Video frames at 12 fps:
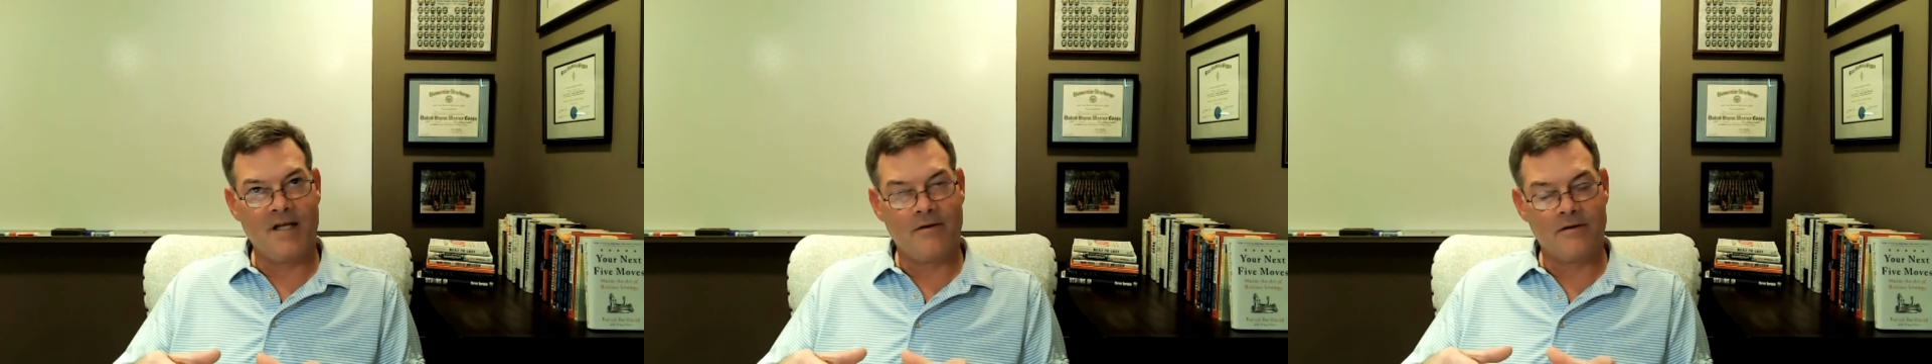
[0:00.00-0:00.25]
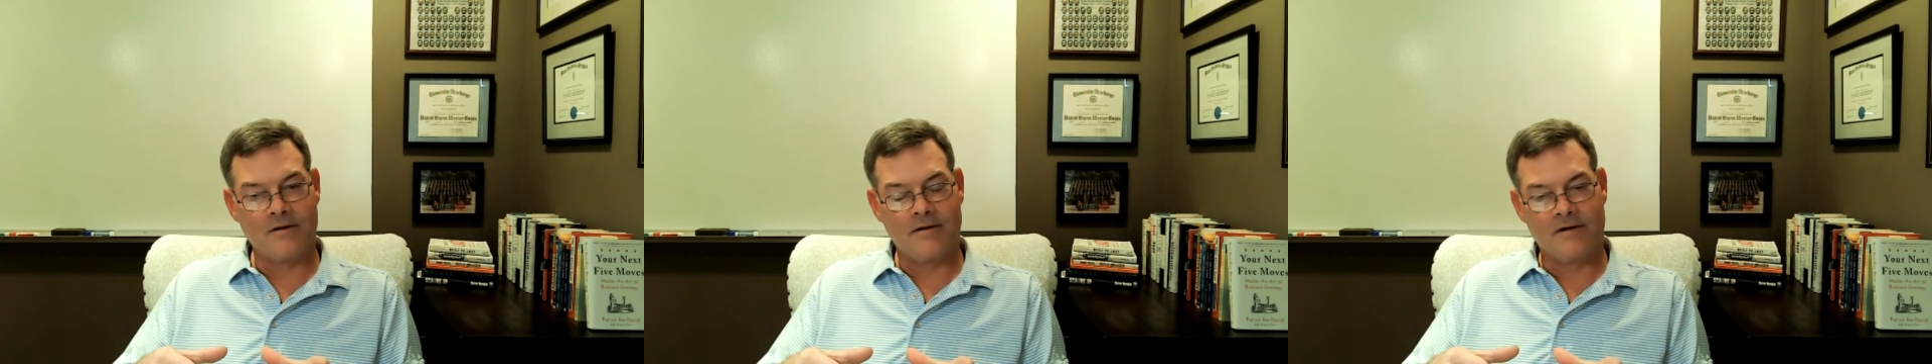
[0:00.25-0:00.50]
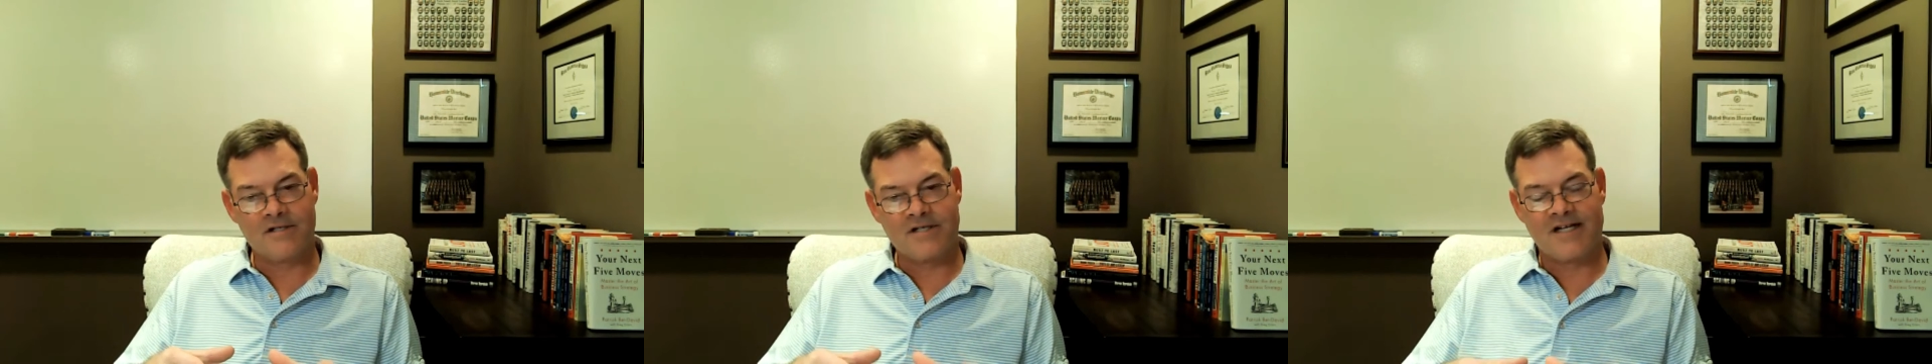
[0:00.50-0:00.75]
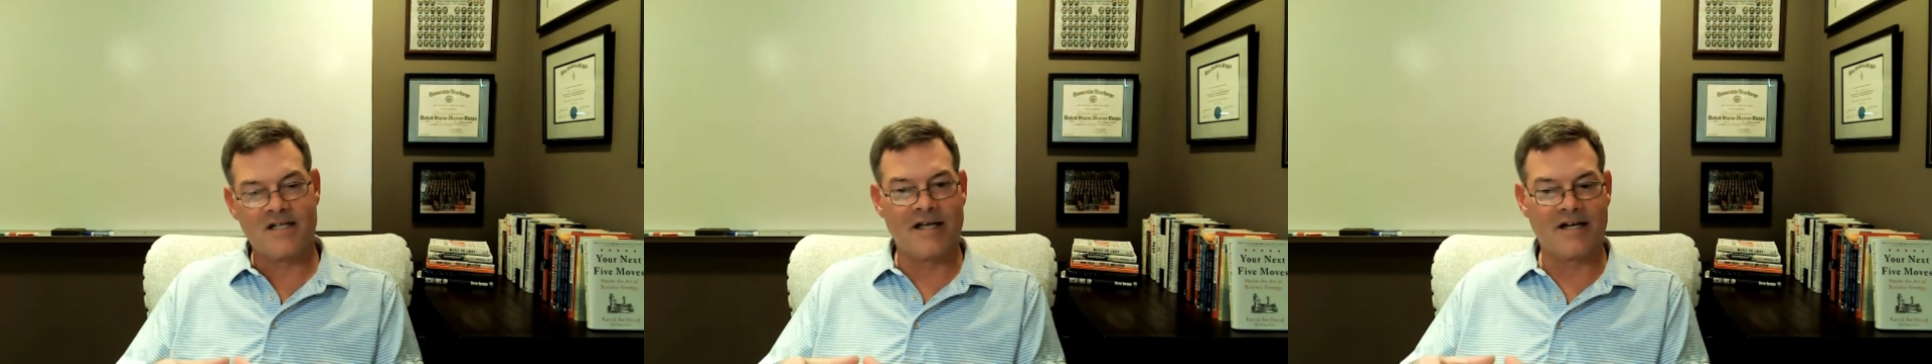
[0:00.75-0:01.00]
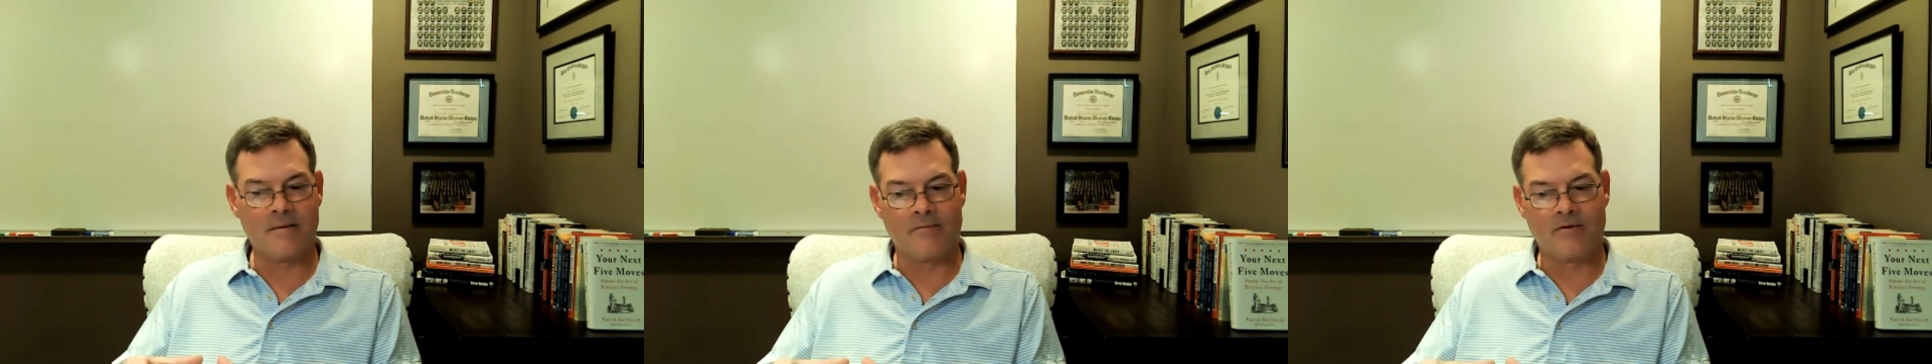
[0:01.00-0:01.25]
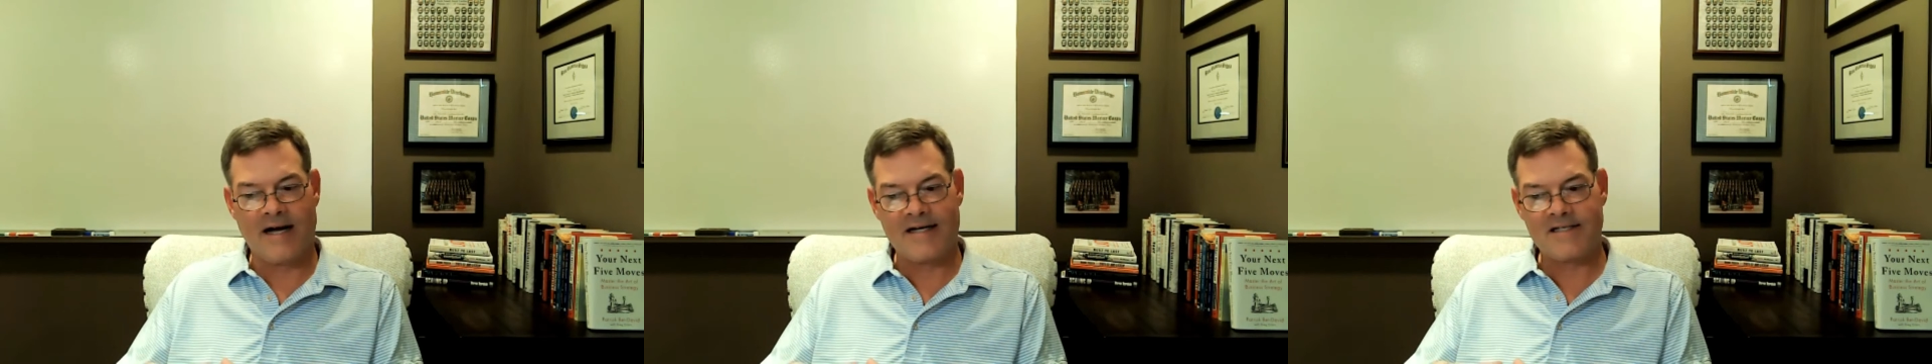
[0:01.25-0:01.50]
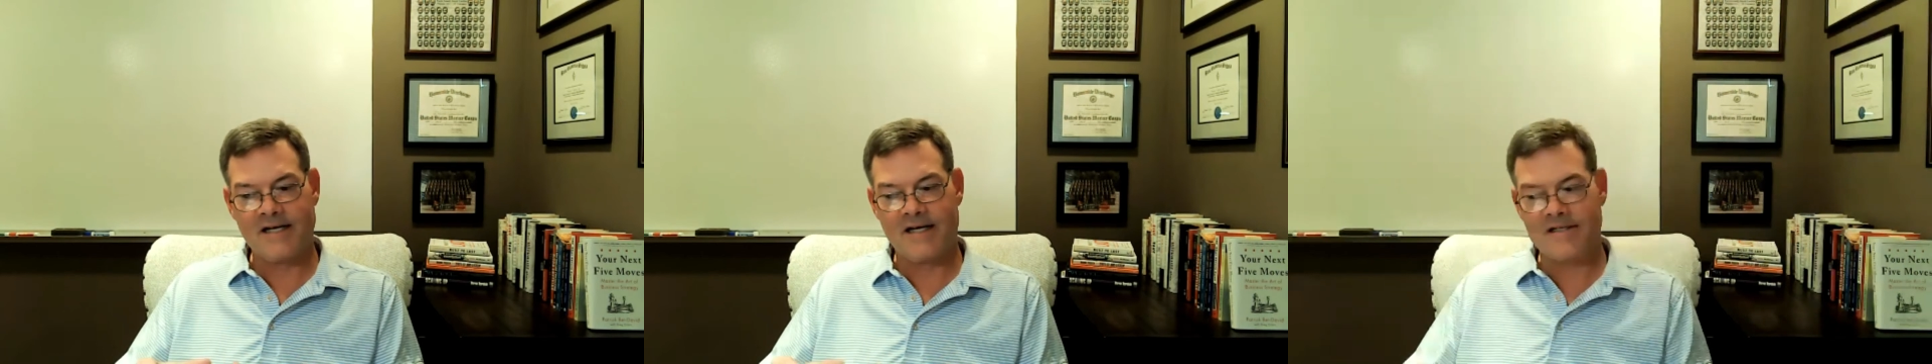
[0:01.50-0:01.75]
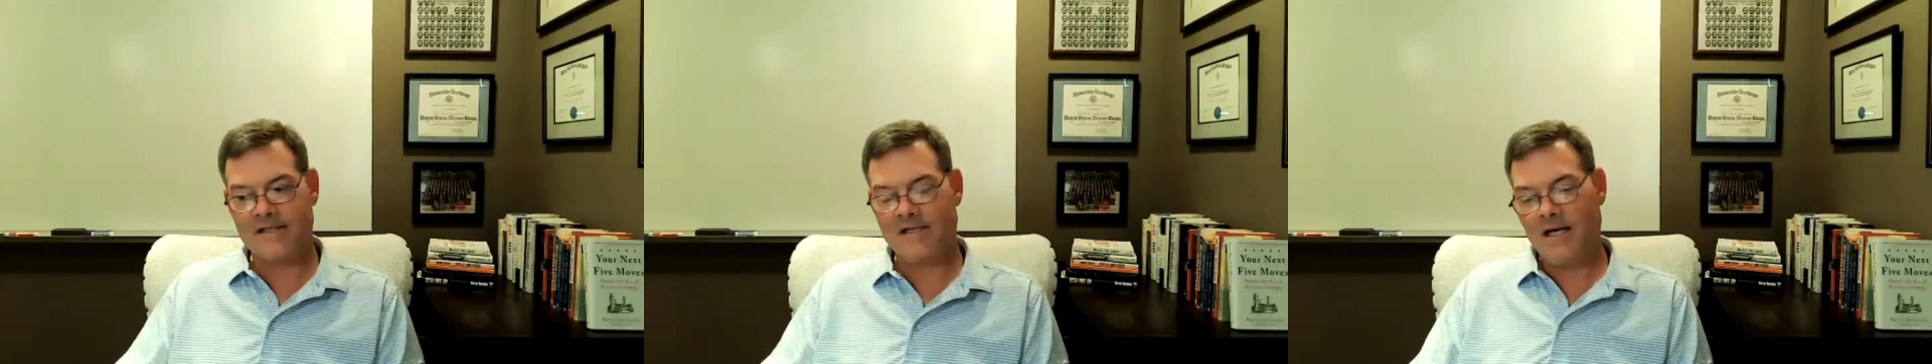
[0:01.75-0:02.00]
their site selection
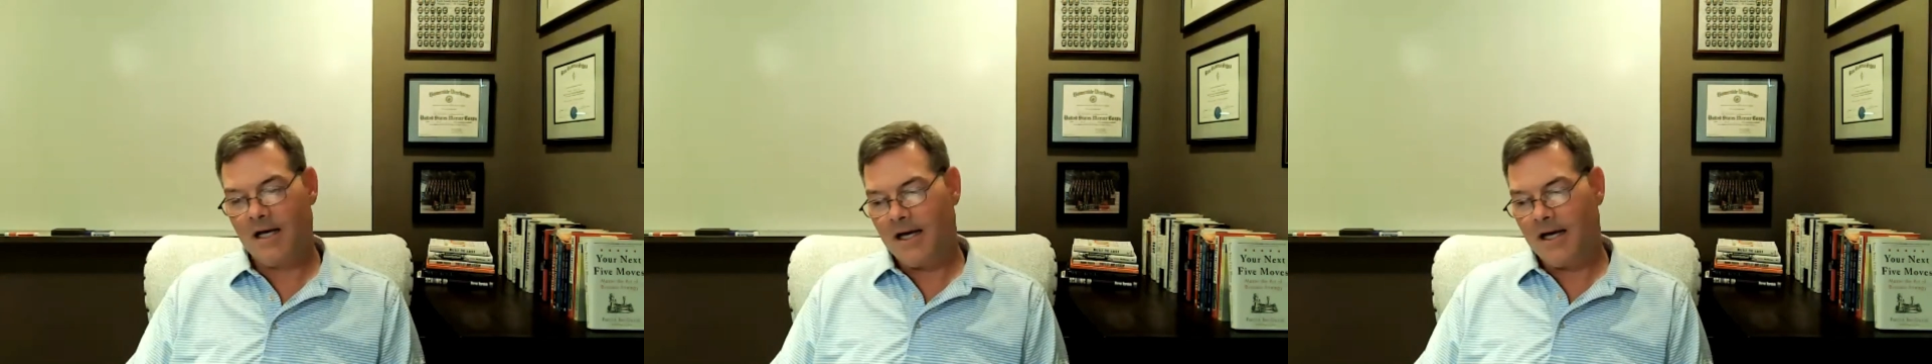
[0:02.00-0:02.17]
process,